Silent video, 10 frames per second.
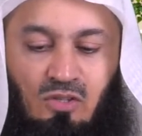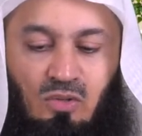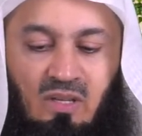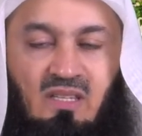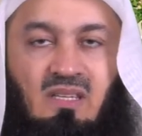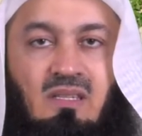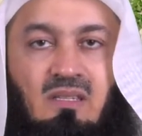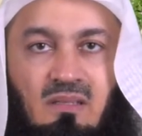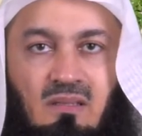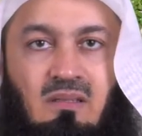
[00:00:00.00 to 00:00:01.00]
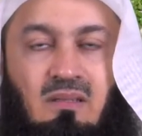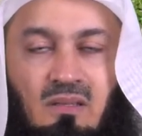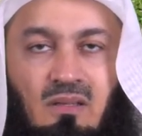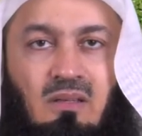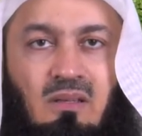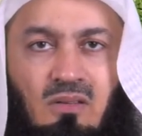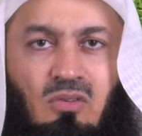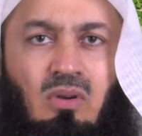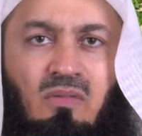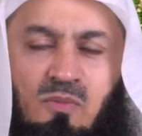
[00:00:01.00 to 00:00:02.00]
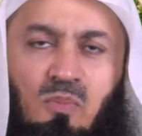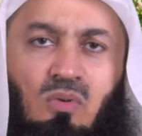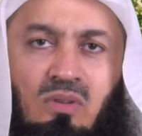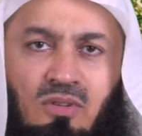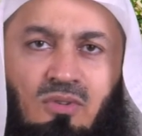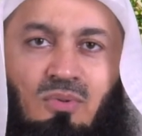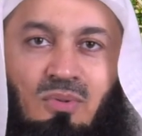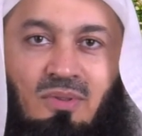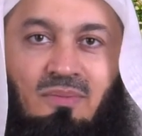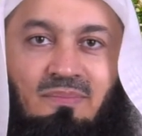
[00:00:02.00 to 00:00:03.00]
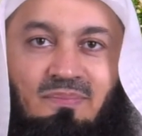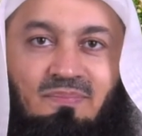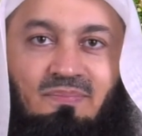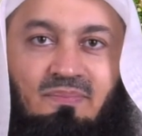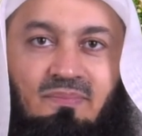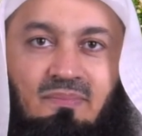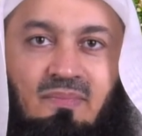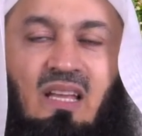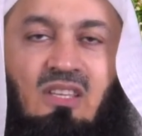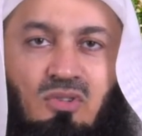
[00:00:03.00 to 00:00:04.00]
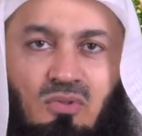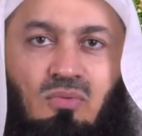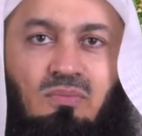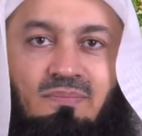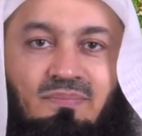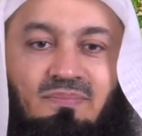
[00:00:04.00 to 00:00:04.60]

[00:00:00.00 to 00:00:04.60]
So he says, "You have spoken the truth. That's true.